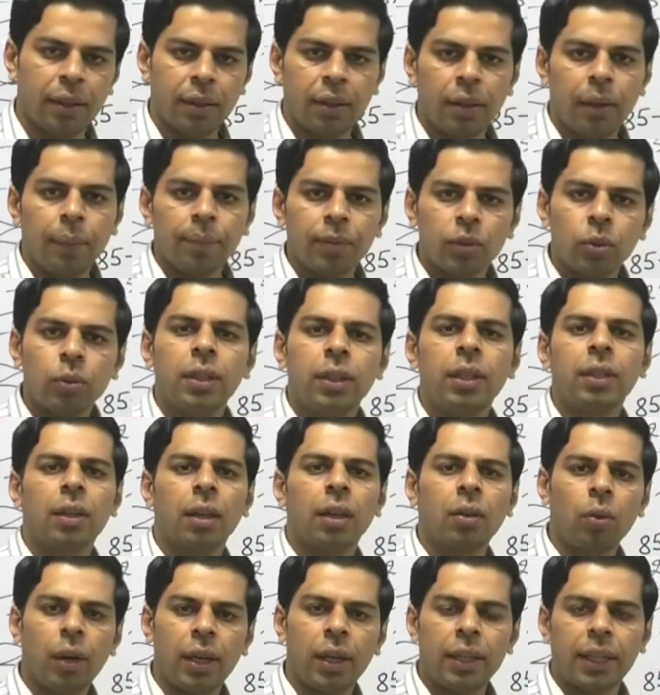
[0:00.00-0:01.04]
So, they are
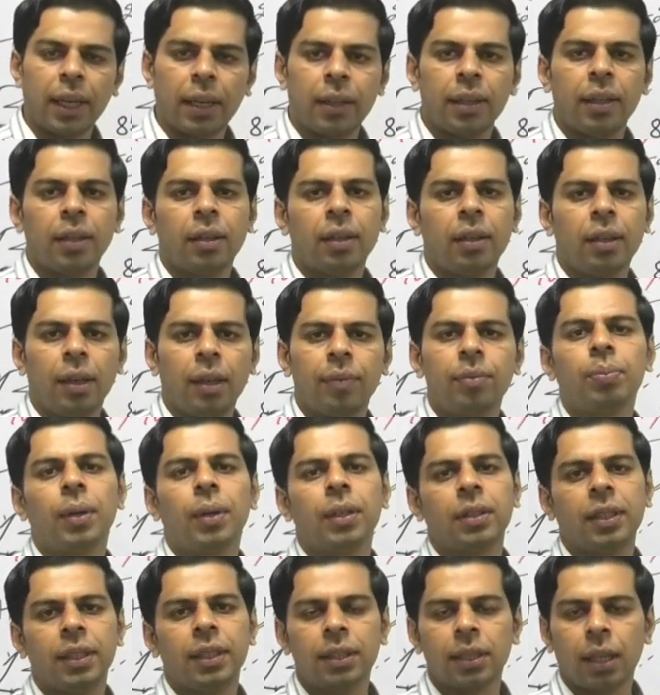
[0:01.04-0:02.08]
quite technical names, but these
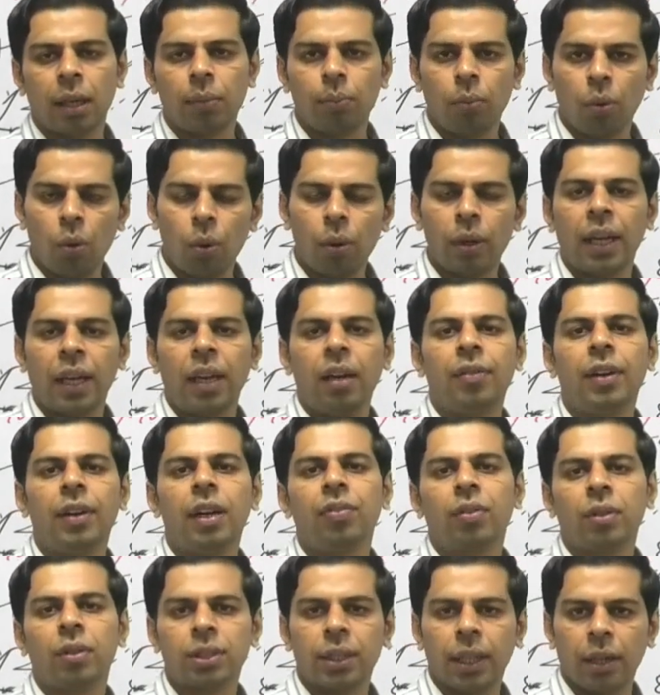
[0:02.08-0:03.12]
are more relevant for
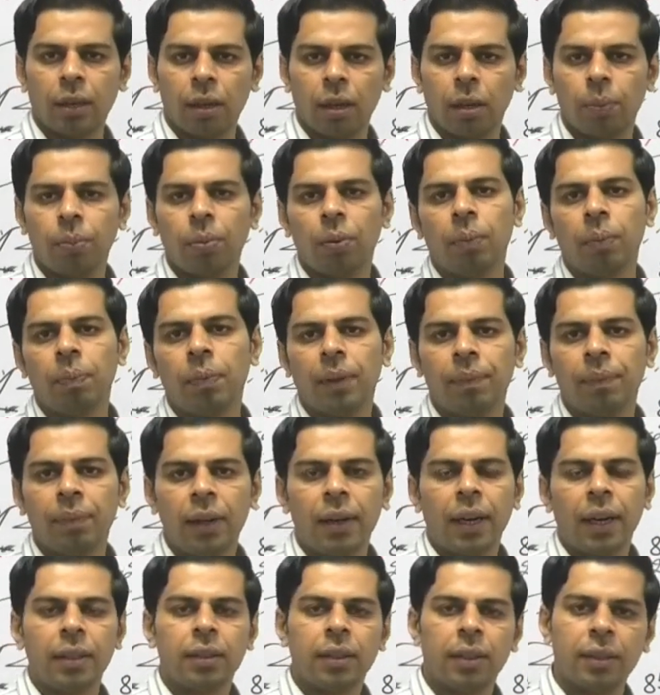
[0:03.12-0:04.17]
Singapore people
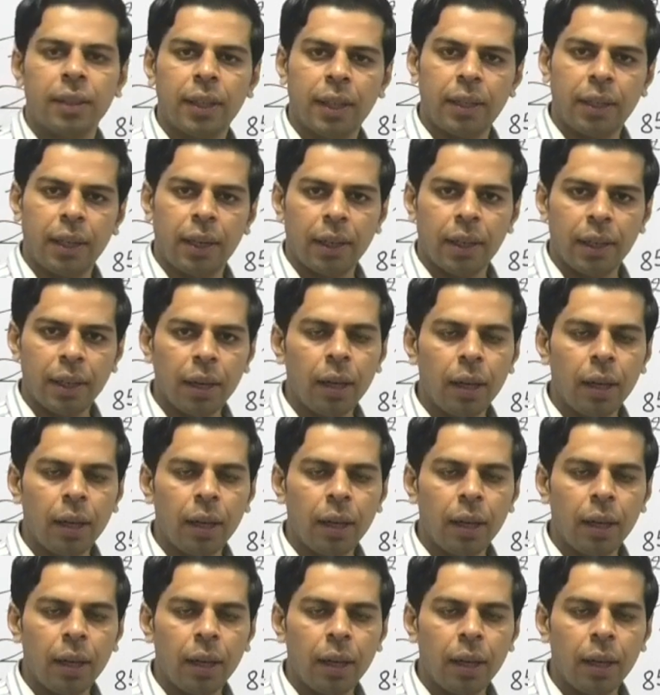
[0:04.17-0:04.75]
rather than India.